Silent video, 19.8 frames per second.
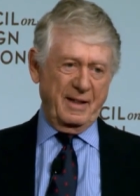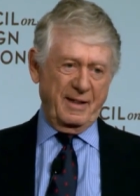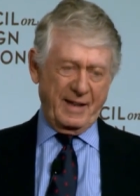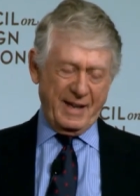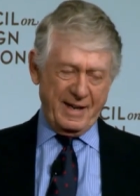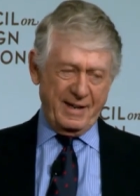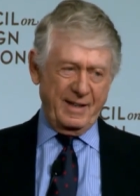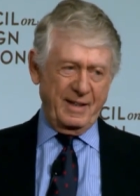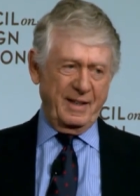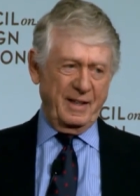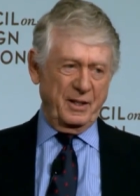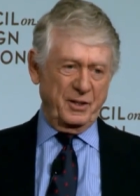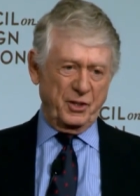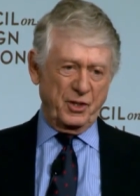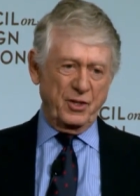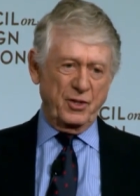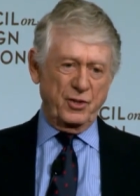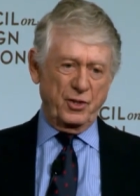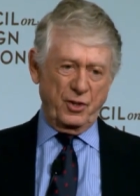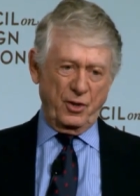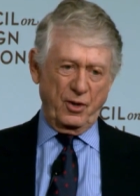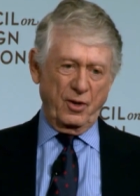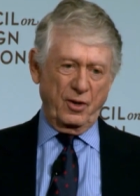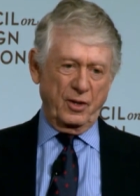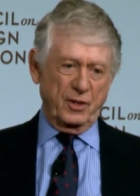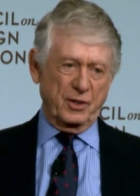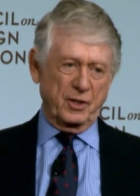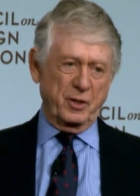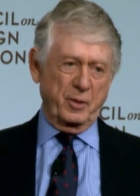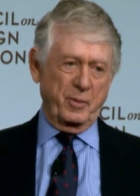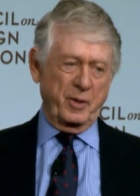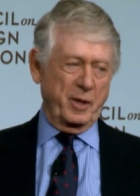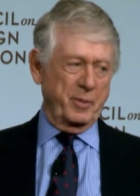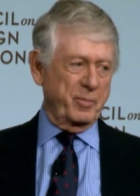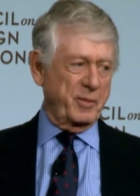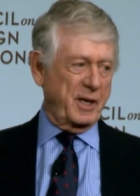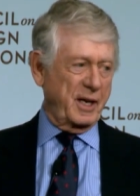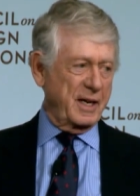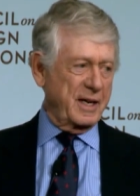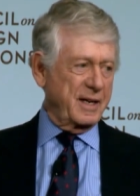That isn't journalism.
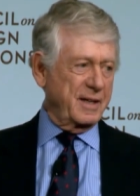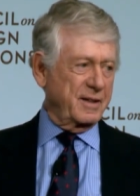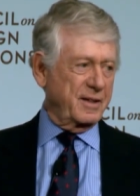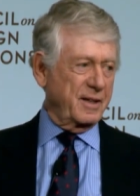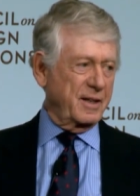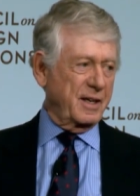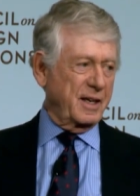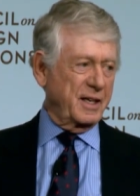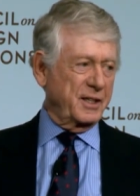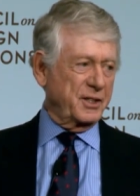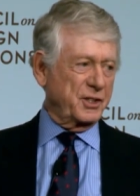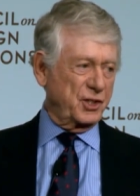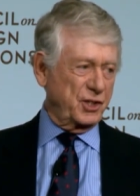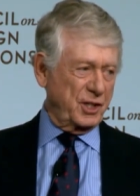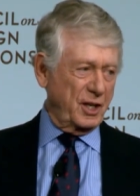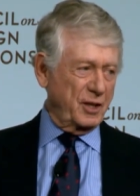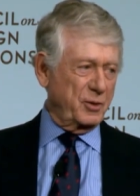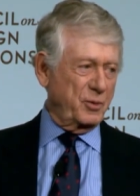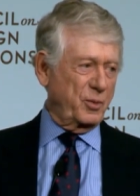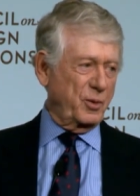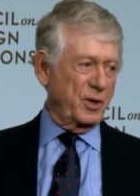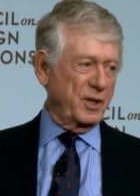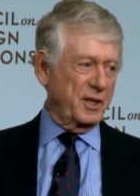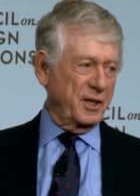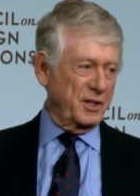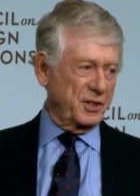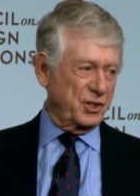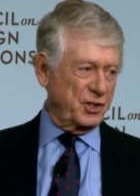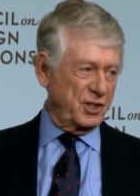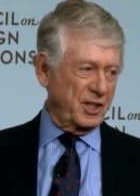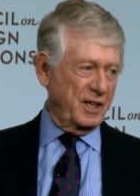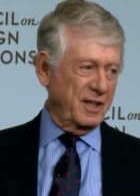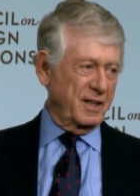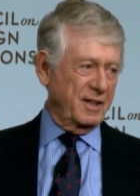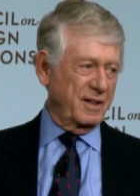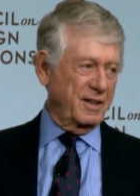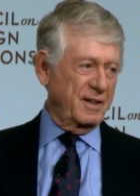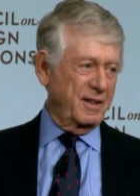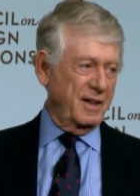I'm glad that I said what I said